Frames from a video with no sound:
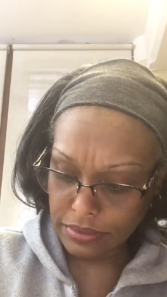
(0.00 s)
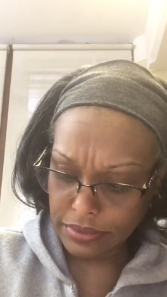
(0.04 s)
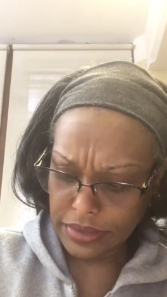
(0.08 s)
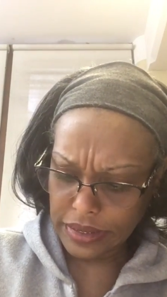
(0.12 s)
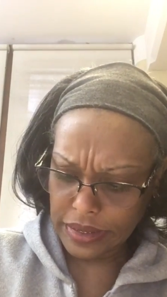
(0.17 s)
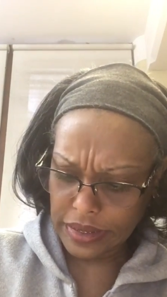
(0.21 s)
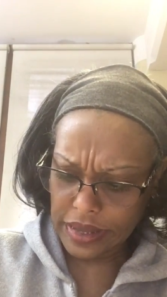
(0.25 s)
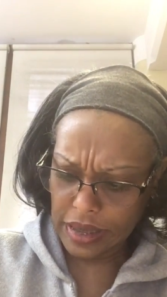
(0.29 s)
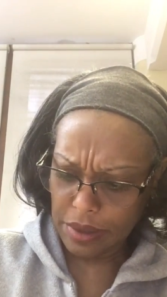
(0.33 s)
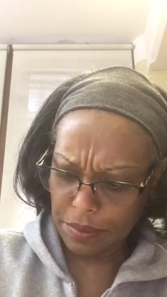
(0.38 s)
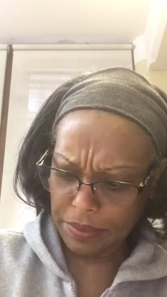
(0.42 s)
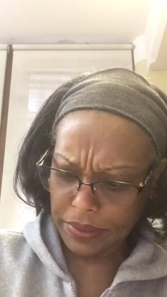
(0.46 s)

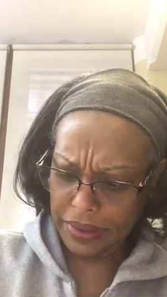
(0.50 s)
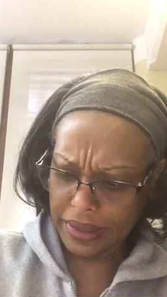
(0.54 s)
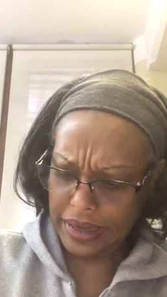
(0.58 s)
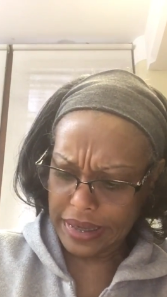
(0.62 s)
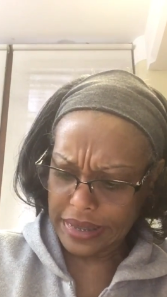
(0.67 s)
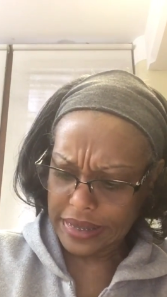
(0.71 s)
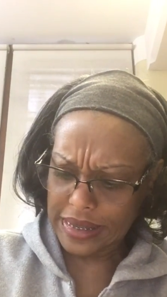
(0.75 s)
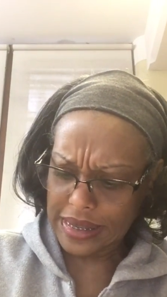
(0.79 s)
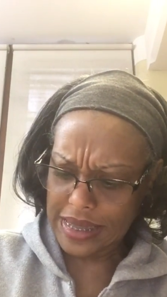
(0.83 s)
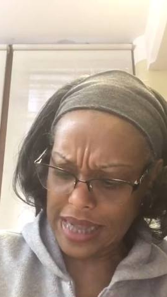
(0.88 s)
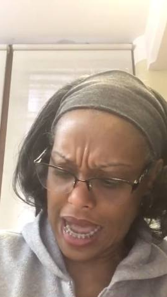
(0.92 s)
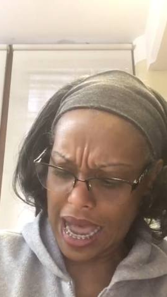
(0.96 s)
Simply,
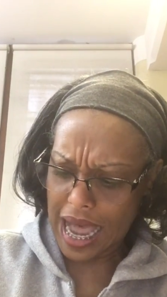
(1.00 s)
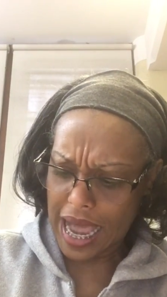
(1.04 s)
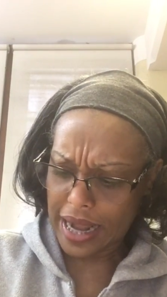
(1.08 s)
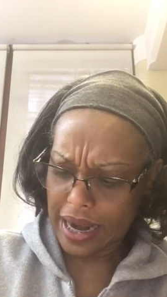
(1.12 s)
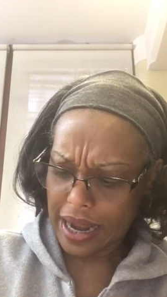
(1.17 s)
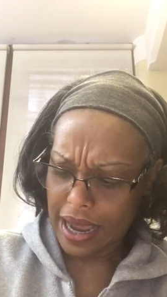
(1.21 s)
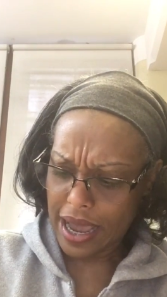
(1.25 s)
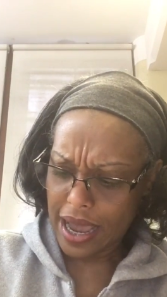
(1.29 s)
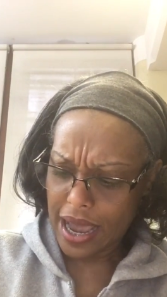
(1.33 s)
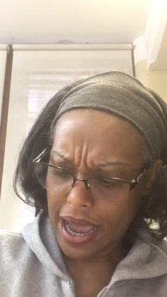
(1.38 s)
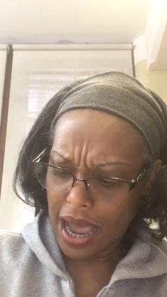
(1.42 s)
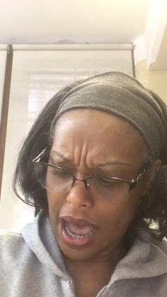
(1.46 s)
it's not.
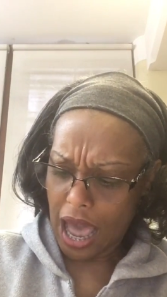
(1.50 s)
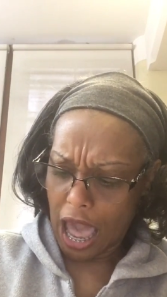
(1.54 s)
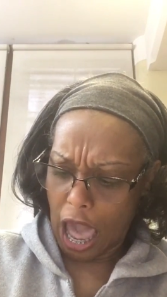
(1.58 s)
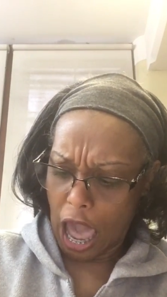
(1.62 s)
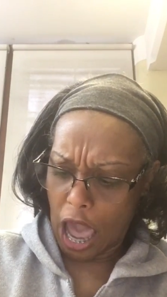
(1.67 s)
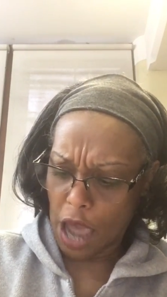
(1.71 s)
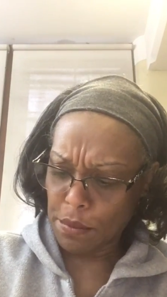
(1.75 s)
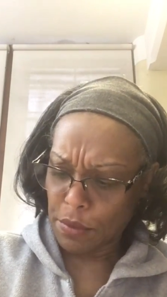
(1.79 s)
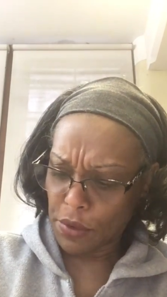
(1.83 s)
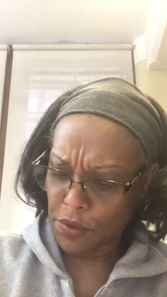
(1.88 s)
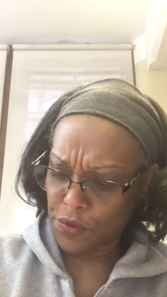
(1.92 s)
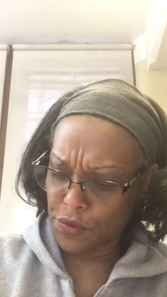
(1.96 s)

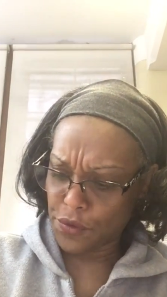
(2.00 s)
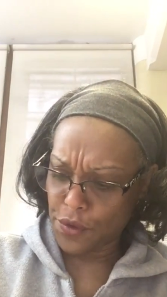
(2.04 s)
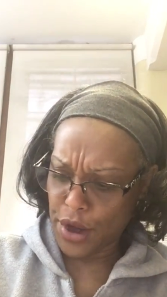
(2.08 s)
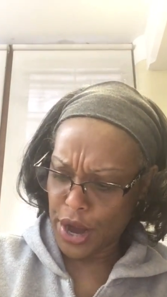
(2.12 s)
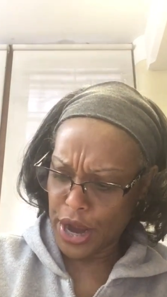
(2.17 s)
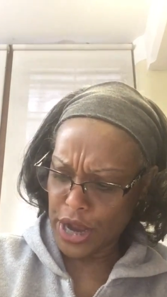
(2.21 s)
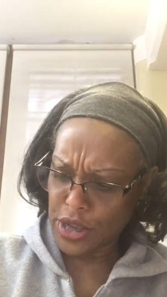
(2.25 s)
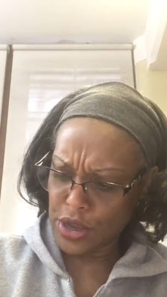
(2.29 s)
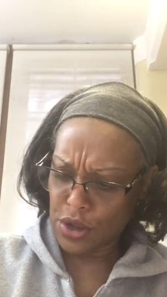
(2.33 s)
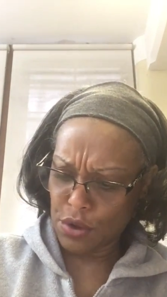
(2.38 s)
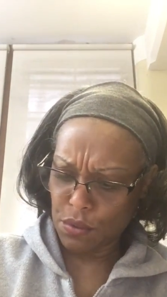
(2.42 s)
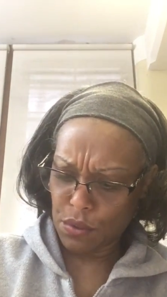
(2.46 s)
I'm
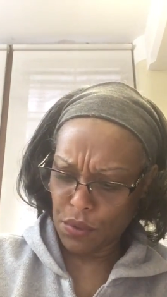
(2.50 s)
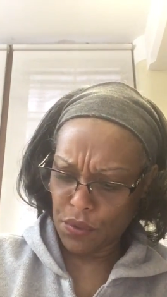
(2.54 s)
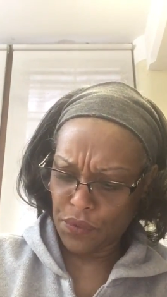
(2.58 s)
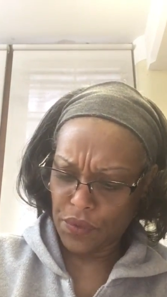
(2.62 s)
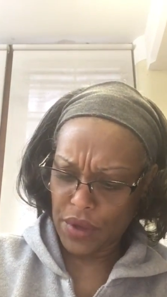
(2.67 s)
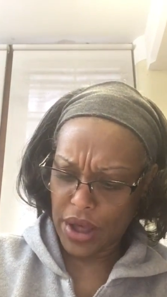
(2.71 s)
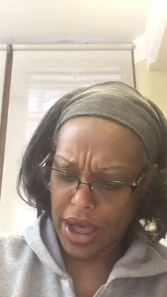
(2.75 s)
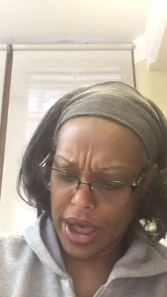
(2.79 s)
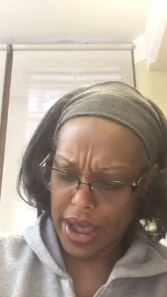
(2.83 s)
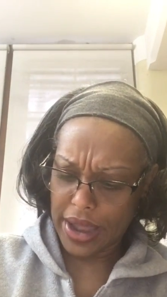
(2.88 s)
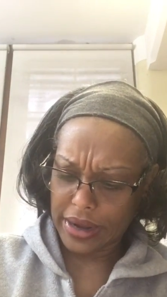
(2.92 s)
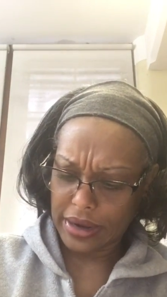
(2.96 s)
afraid you will
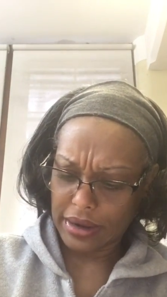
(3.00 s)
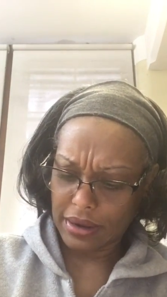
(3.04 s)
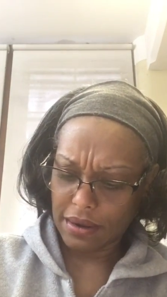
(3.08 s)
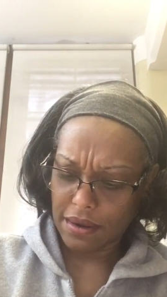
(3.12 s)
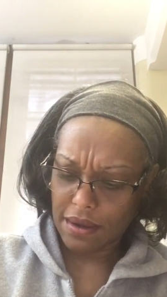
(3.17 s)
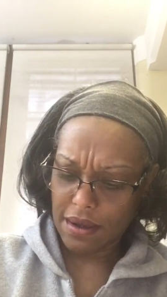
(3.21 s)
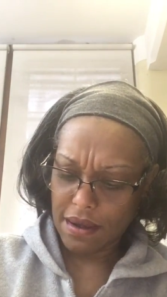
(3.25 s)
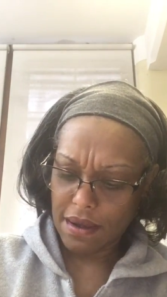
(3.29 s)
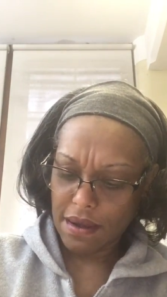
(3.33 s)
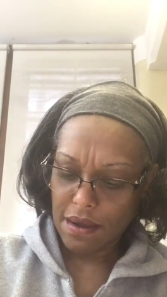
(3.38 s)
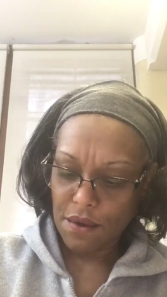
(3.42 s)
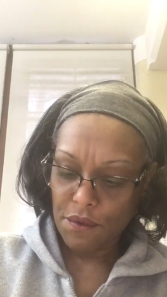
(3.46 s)
find
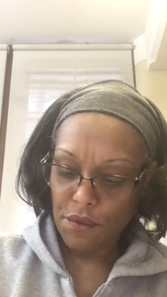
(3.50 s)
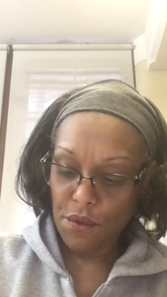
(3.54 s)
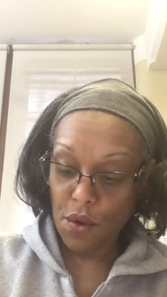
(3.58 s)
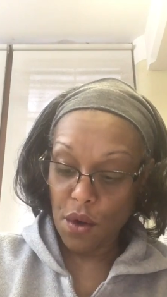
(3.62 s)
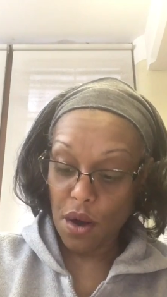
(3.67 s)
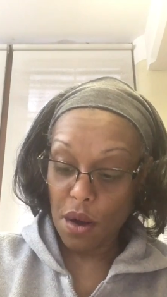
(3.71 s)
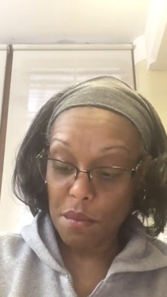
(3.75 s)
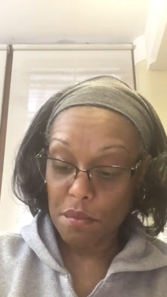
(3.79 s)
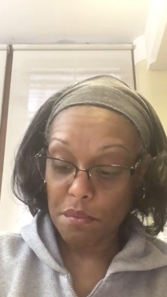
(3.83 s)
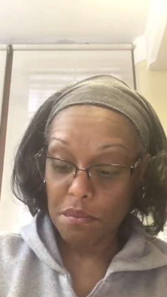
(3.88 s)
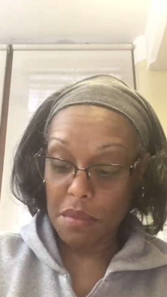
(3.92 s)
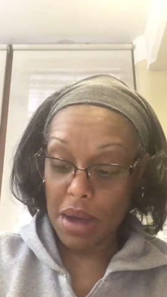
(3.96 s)
for
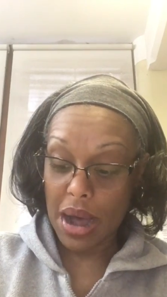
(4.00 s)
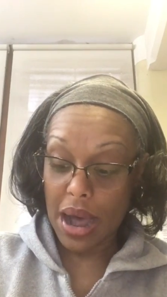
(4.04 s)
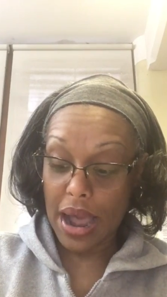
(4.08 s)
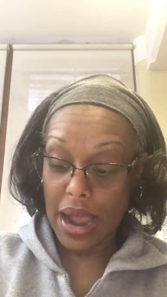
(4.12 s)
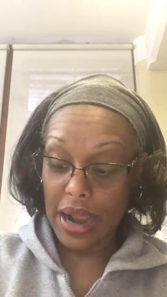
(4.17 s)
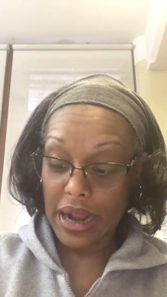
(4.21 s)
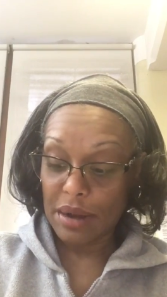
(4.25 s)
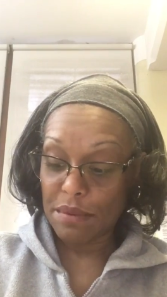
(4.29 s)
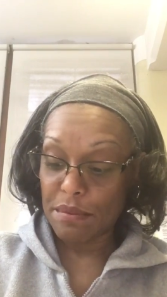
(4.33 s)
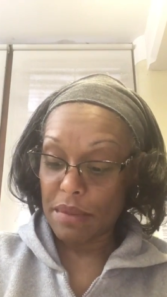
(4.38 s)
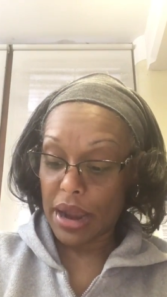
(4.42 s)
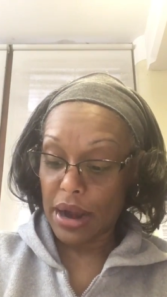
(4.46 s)
a
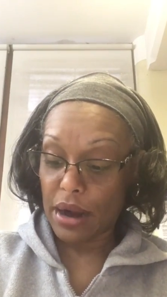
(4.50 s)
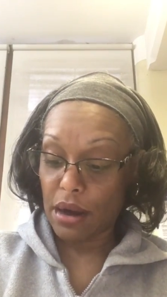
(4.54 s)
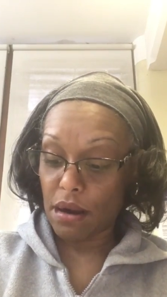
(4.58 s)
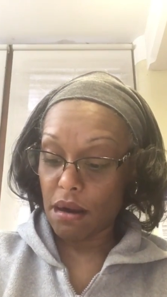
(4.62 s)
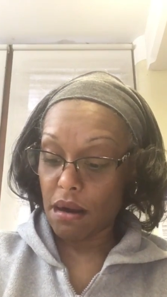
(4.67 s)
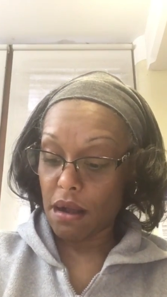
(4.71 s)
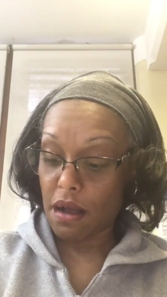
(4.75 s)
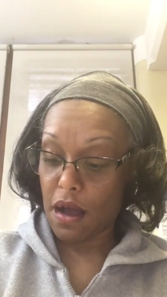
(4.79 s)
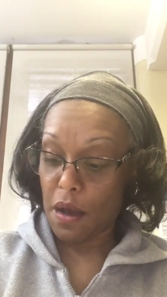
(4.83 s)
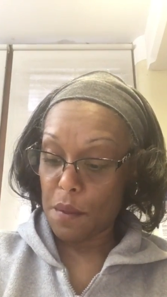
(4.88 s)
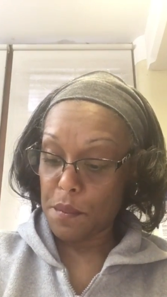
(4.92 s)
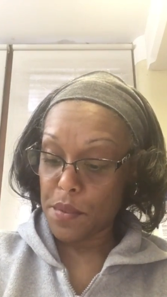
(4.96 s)
mind
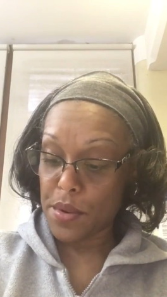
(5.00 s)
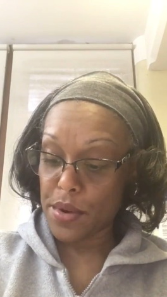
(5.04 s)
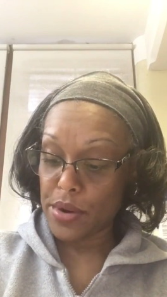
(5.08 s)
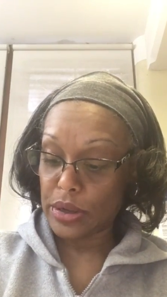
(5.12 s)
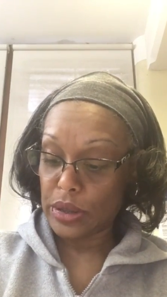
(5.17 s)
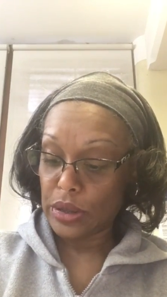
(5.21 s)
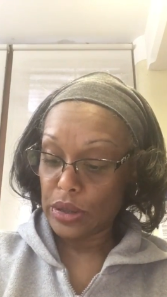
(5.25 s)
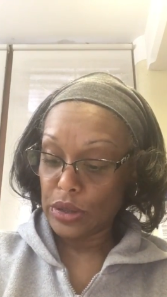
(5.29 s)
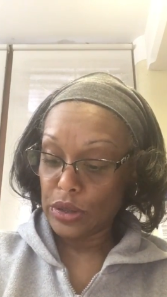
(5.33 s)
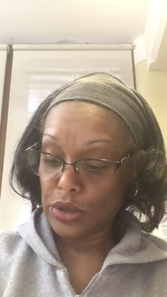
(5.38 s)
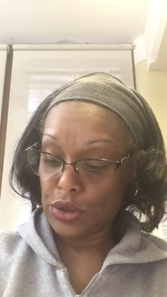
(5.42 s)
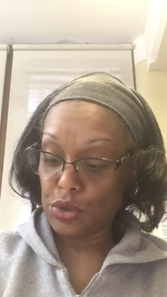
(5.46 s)
maker upper
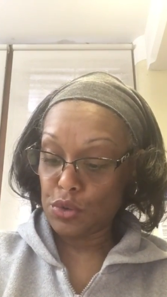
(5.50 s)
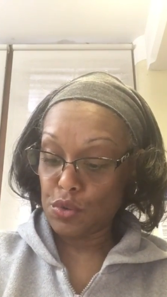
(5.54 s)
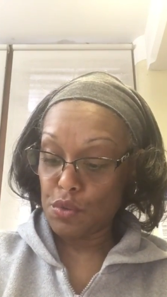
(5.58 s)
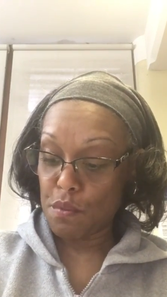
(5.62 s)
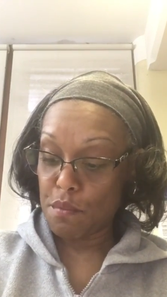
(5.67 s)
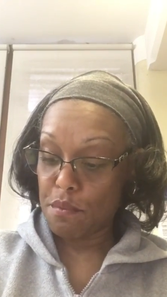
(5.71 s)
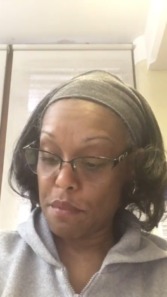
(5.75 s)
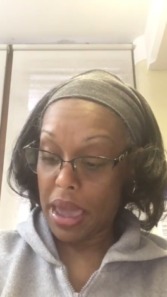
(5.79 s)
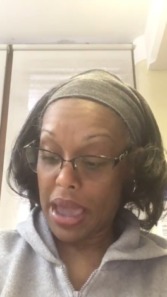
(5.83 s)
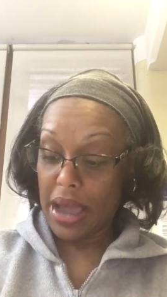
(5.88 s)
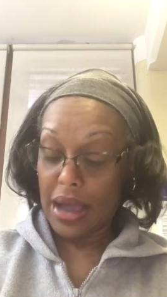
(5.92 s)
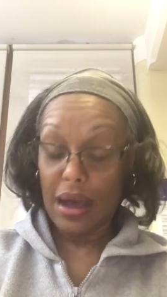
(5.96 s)
to
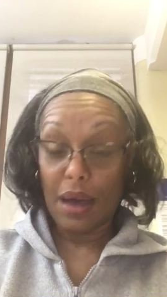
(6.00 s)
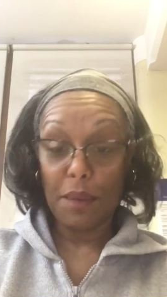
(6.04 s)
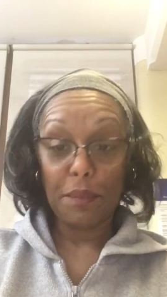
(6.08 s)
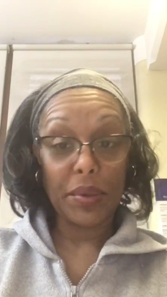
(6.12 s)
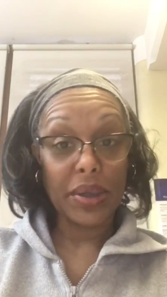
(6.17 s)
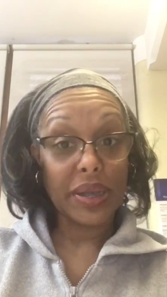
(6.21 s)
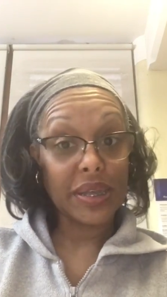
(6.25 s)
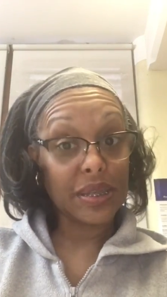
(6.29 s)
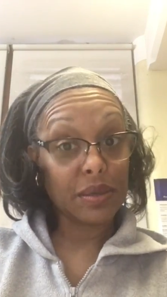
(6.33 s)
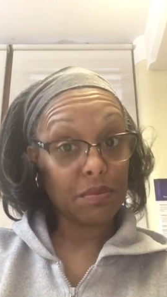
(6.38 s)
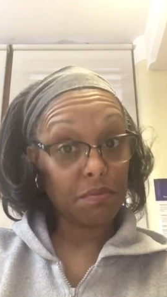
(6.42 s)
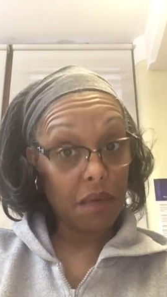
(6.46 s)
make up
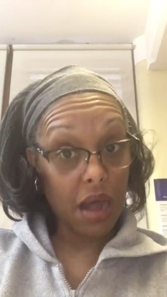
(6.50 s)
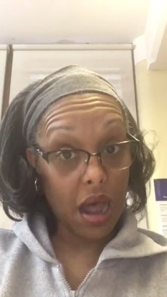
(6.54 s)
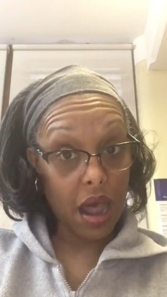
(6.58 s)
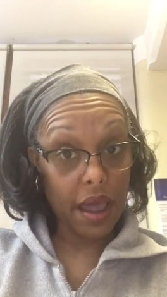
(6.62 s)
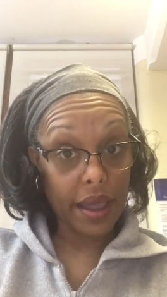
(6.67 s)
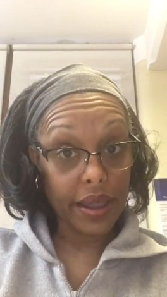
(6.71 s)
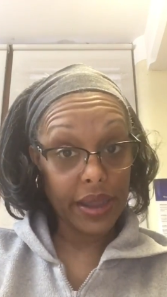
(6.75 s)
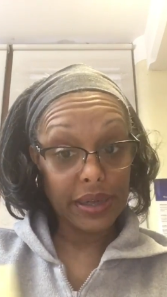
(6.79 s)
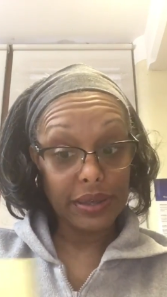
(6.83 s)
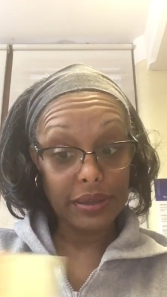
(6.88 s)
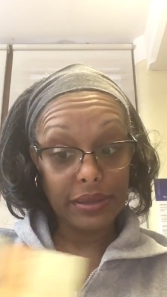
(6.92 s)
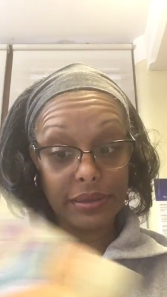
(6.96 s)
his
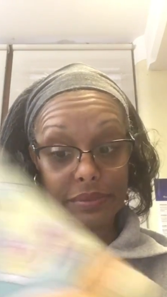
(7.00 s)
mind.